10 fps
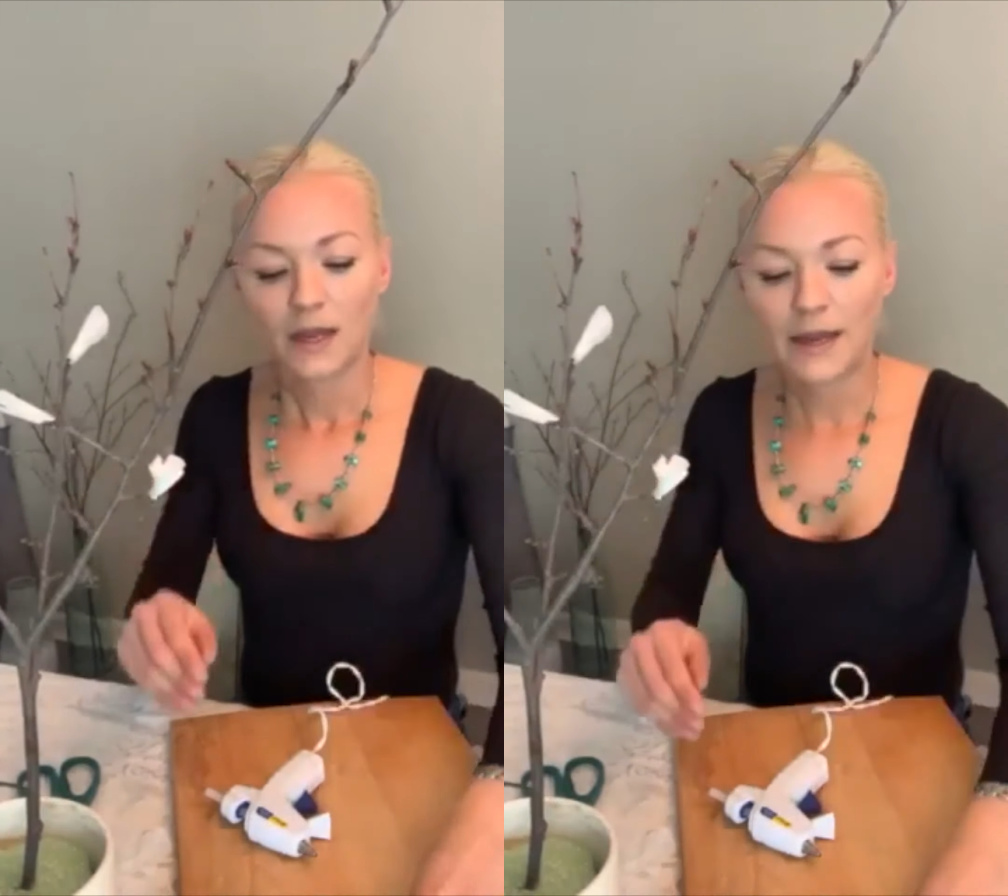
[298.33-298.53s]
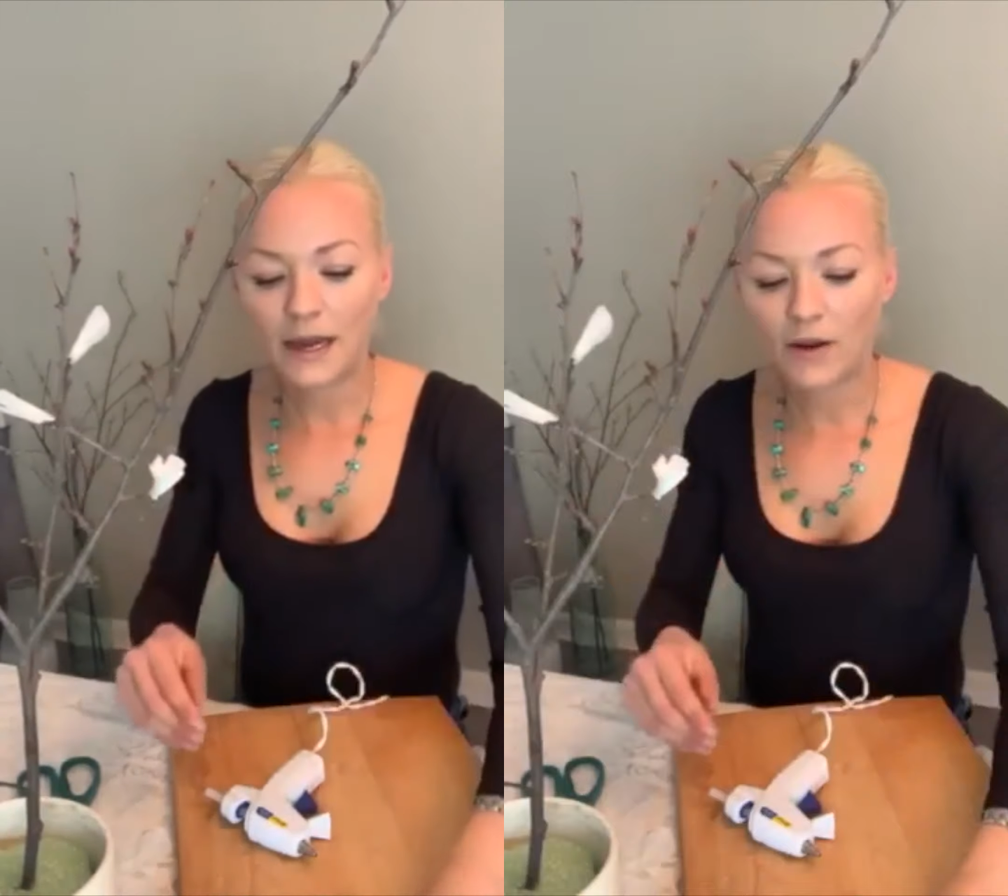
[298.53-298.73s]

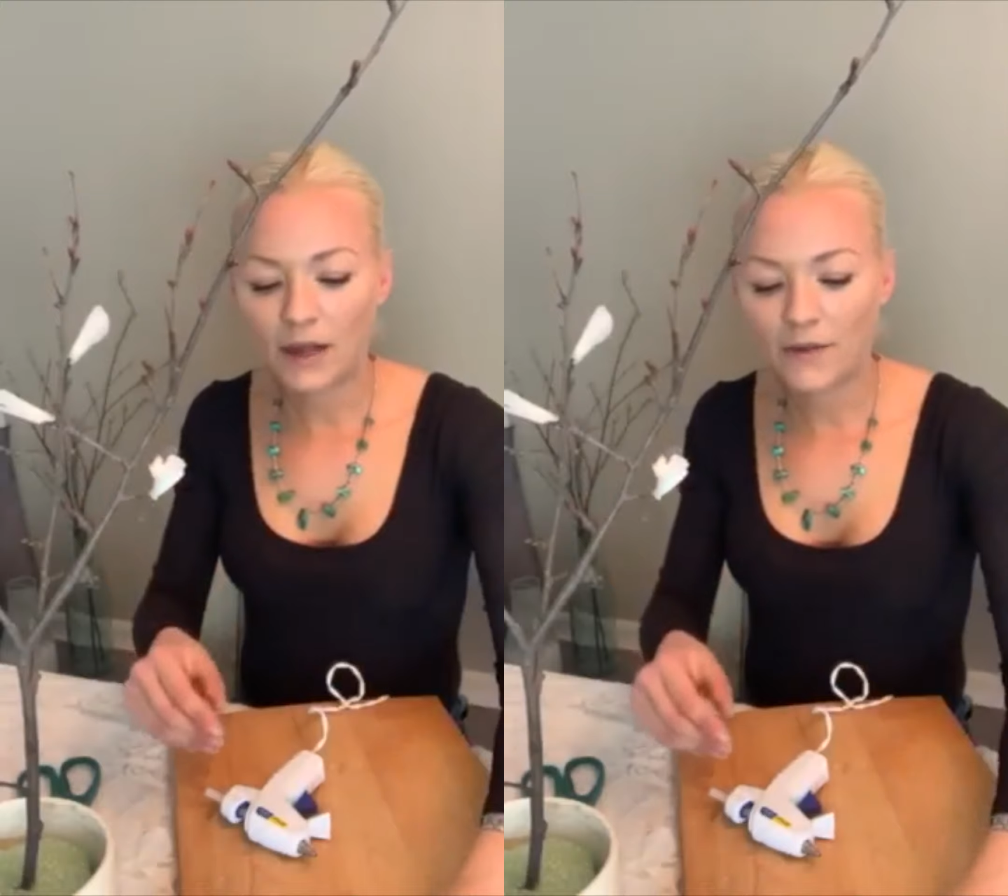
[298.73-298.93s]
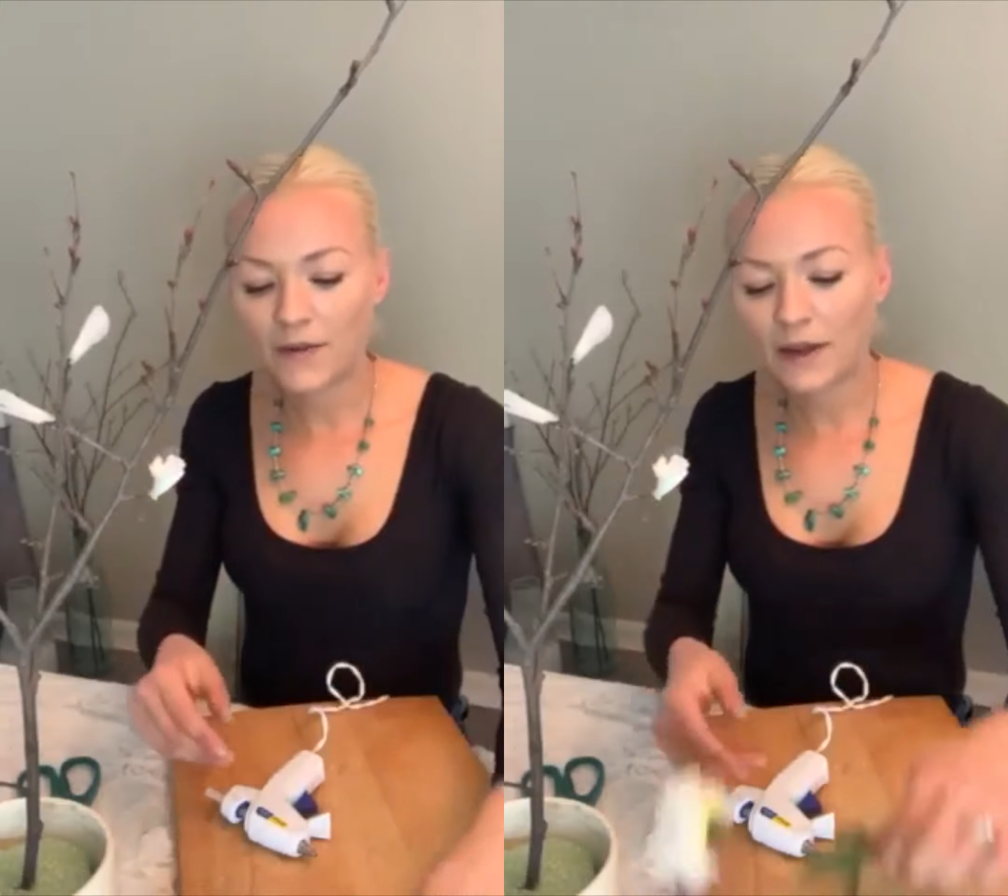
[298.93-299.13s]
Now,
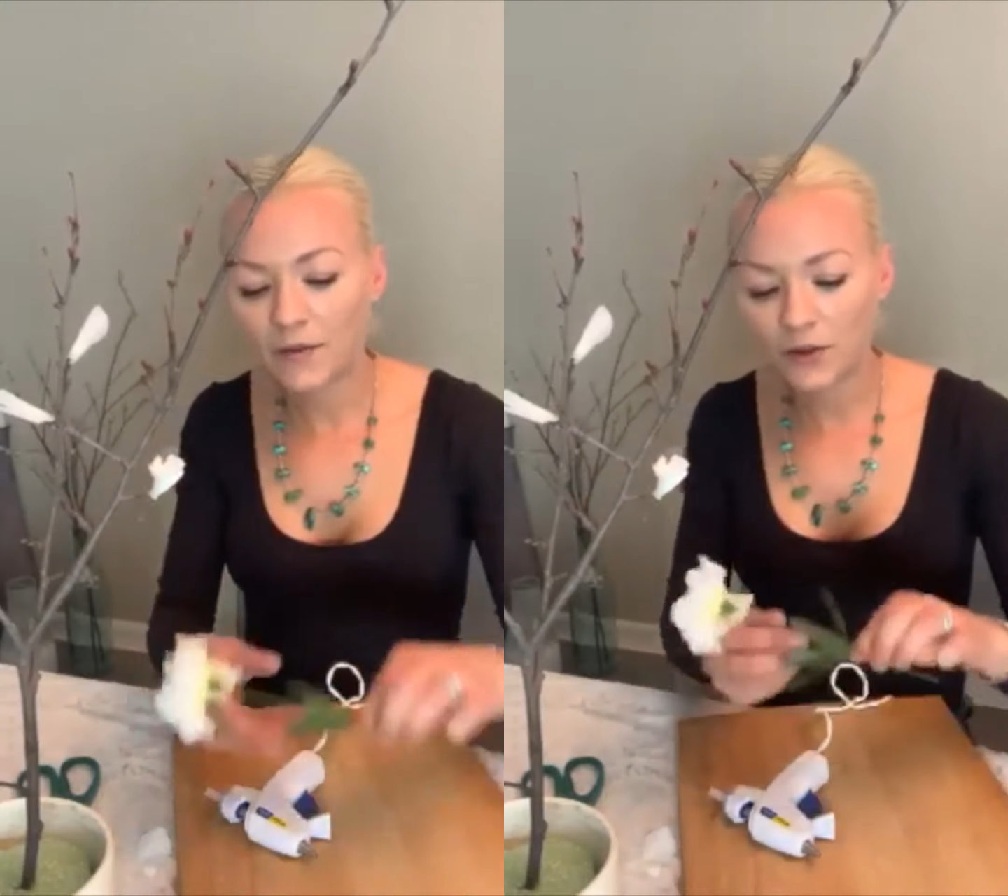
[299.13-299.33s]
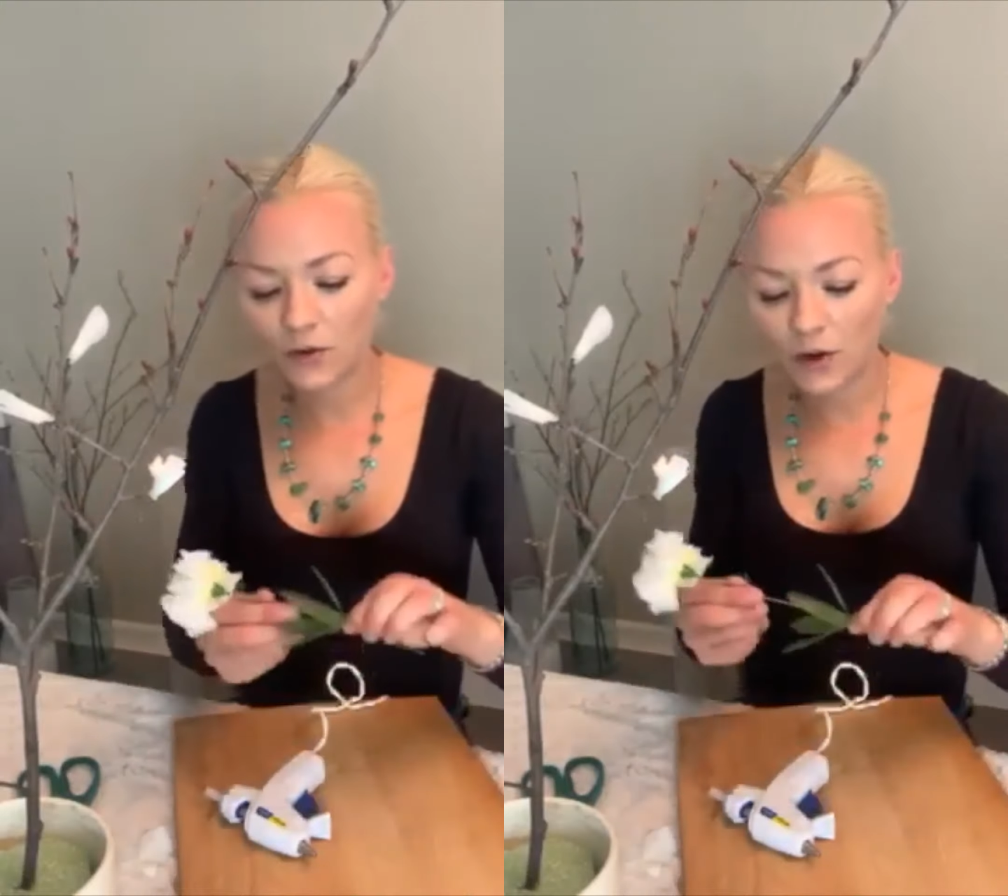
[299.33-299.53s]
if
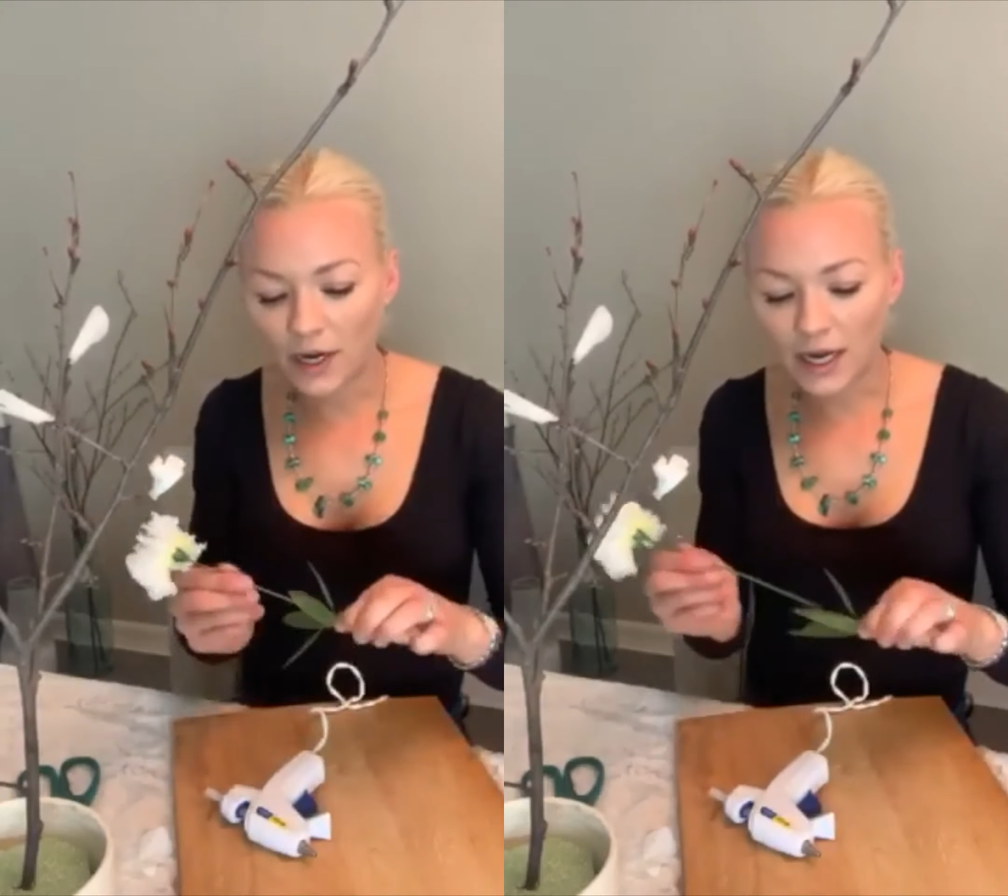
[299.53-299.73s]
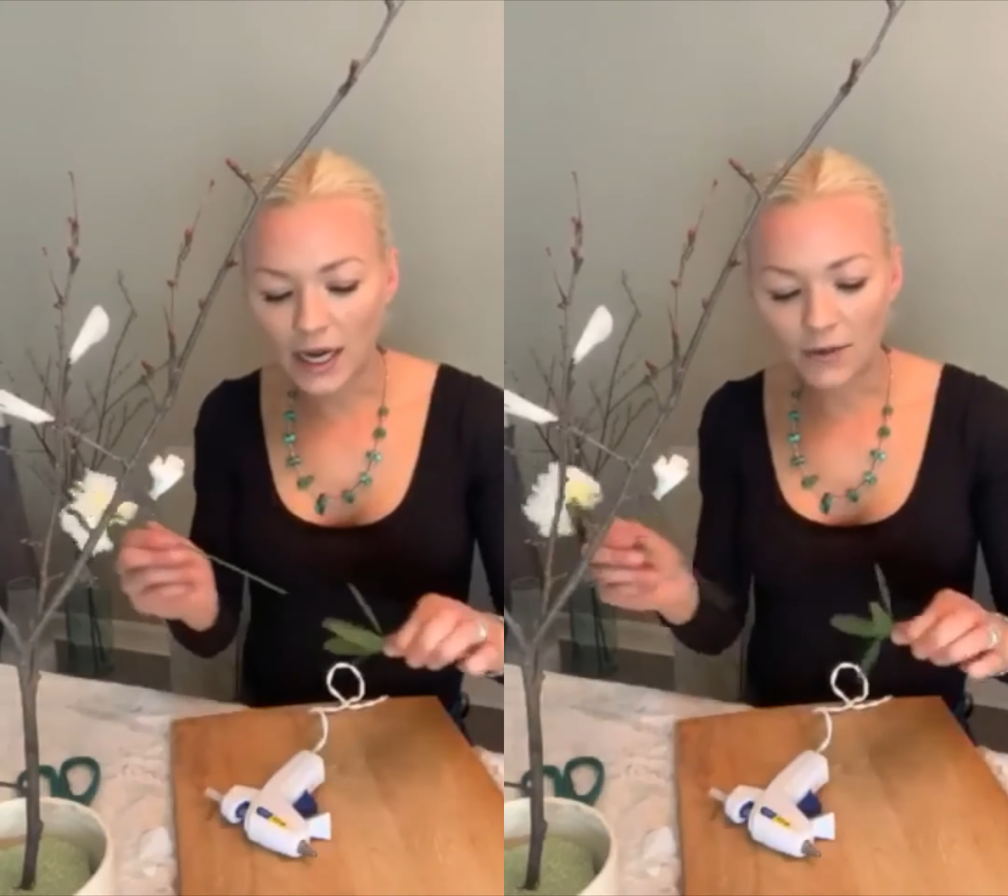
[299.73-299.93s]
ever you
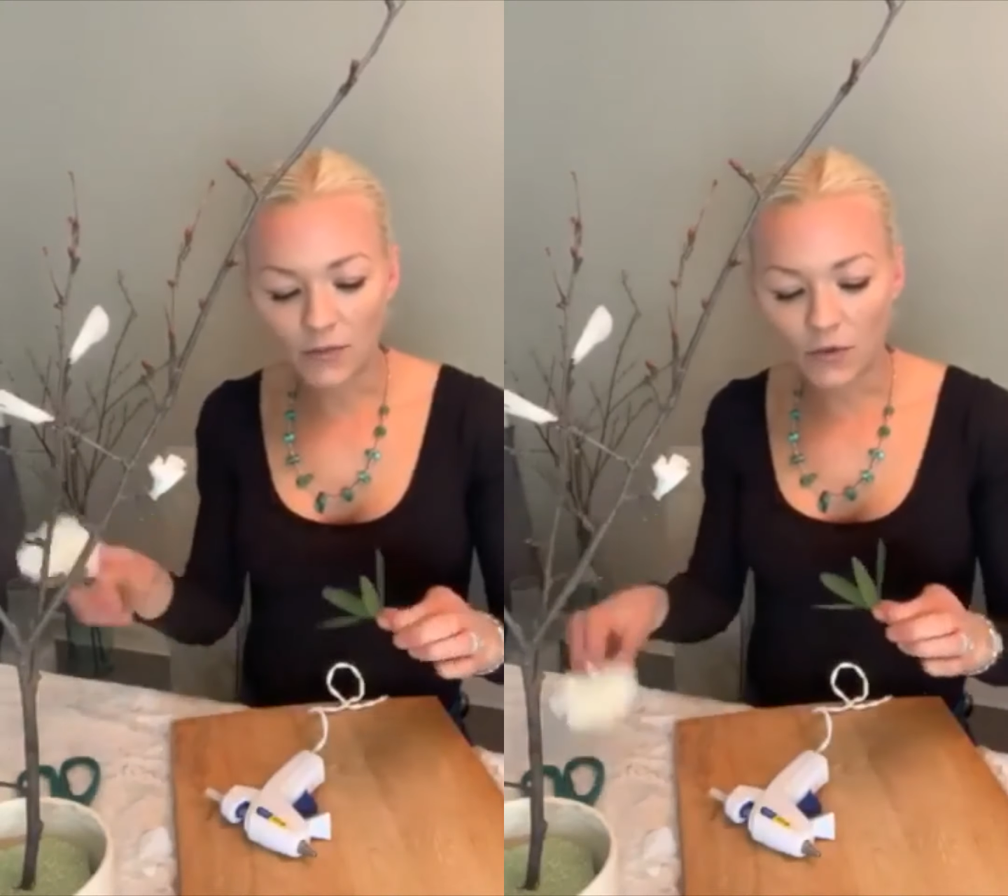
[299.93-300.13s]
want to add